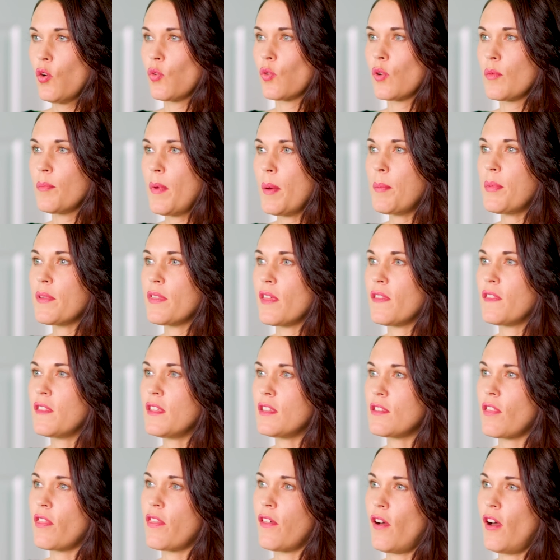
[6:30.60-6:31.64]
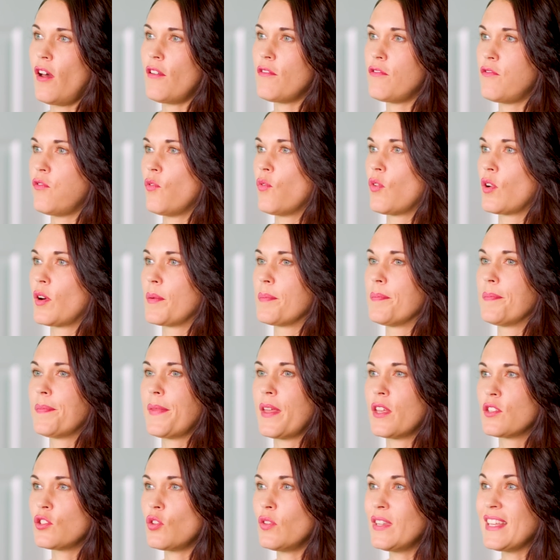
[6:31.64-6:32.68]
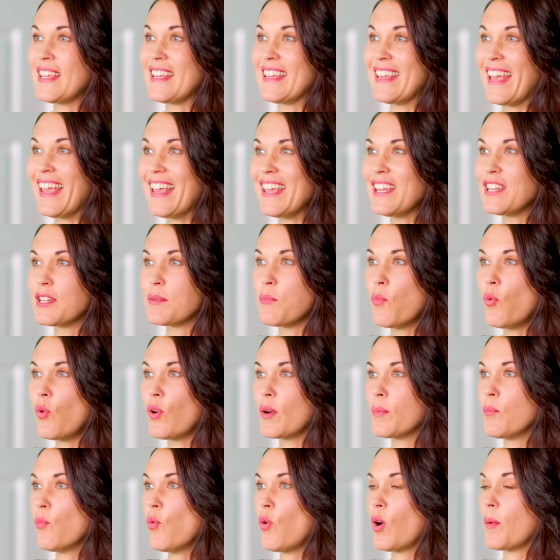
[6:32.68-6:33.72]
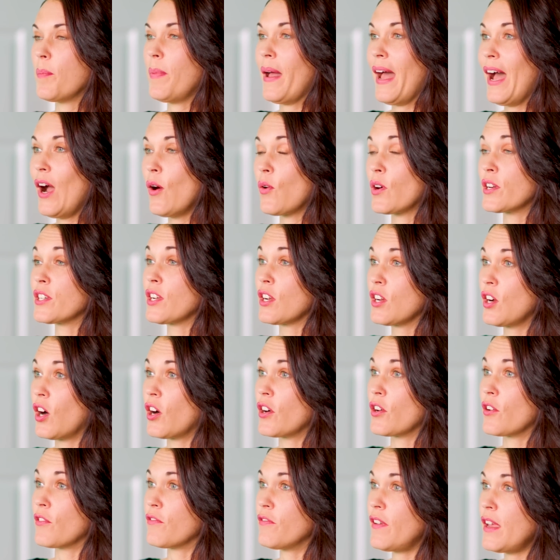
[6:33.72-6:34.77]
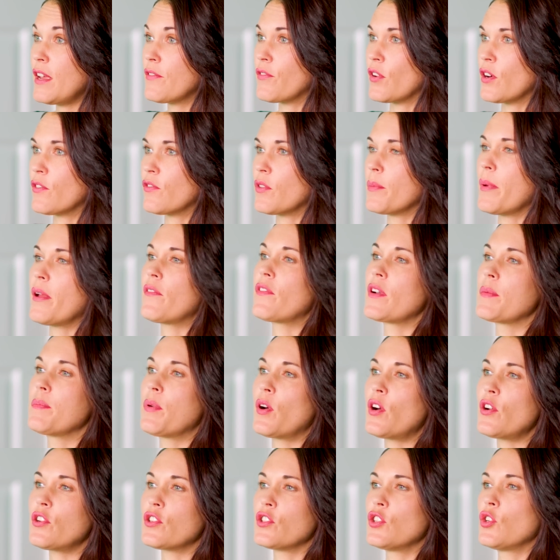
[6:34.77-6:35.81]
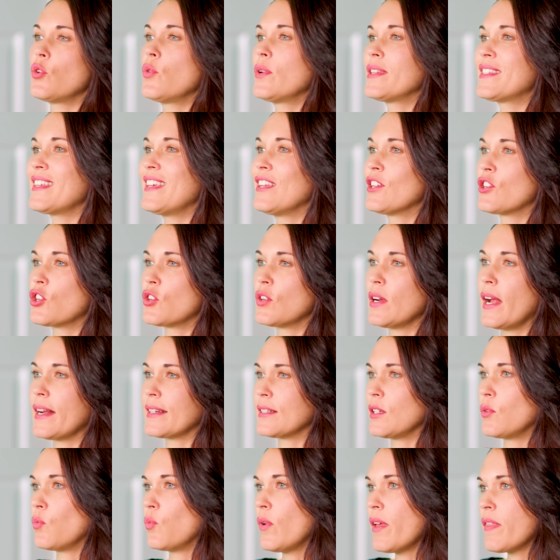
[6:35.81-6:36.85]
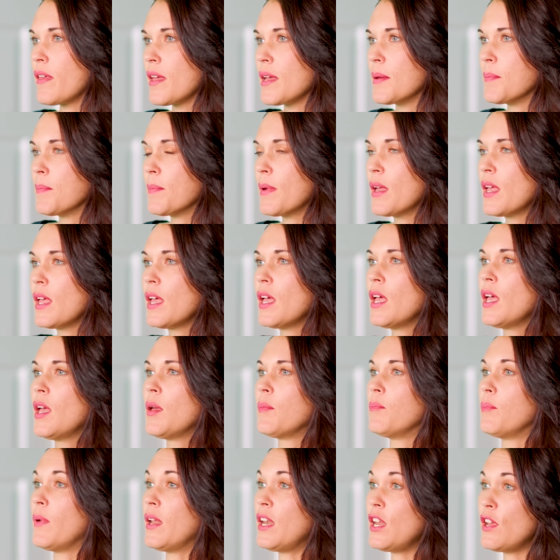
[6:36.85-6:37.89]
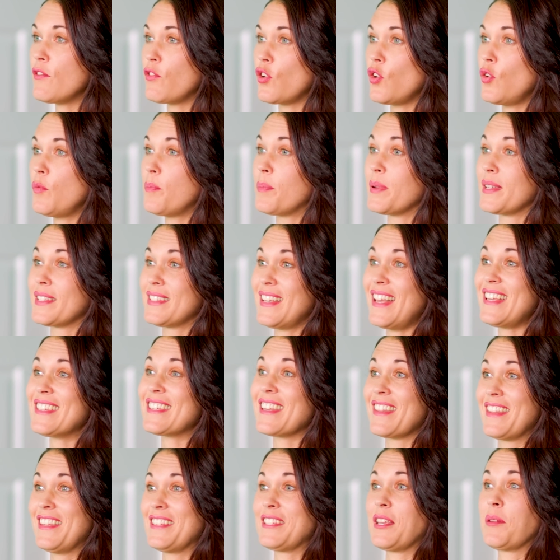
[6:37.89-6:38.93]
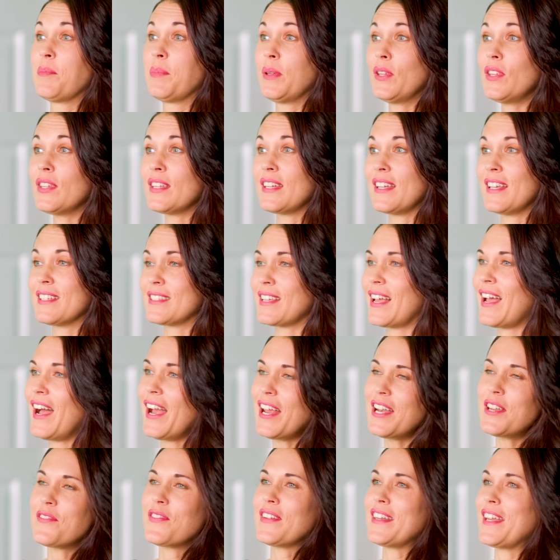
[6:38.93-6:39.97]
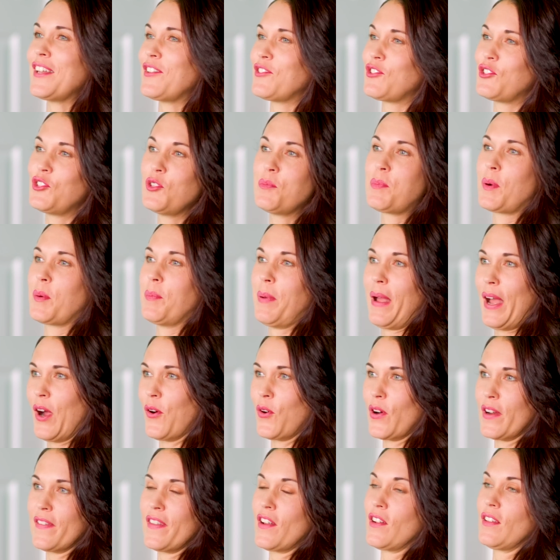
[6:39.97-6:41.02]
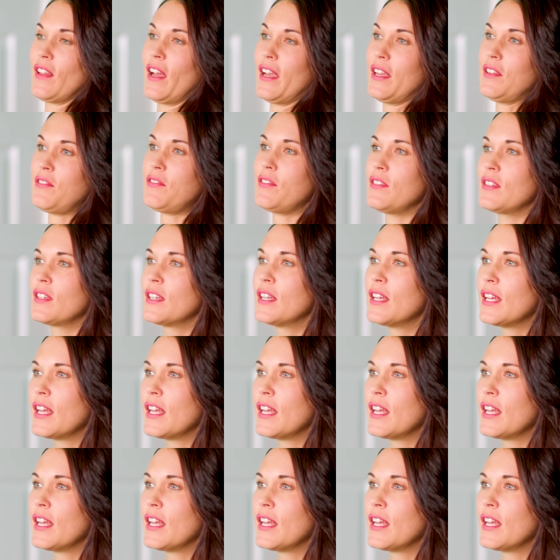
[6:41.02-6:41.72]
Remember that this thought form has only gained more and more power to garner favor from every person who has interacted with him, many of whom possessed this ability as a kind of innate superpower in their life.